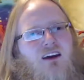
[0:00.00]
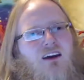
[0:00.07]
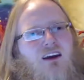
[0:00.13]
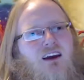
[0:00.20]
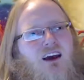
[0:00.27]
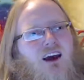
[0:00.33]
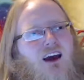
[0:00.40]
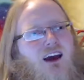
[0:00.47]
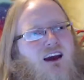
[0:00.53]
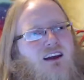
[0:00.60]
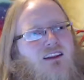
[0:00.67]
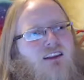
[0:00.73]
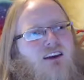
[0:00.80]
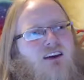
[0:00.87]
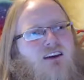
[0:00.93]

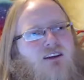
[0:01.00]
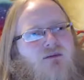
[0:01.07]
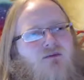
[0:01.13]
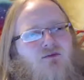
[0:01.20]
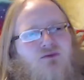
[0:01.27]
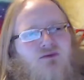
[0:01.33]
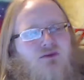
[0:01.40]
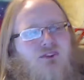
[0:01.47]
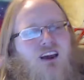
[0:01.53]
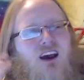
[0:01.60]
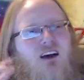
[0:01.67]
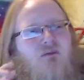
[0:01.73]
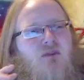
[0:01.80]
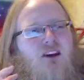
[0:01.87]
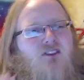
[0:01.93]
And, like, yeah,
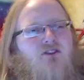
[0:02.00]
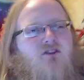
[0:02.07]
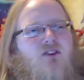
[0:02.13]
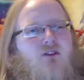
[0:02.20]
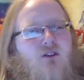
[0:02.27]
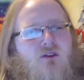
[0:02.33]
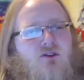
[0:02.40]
major no-no,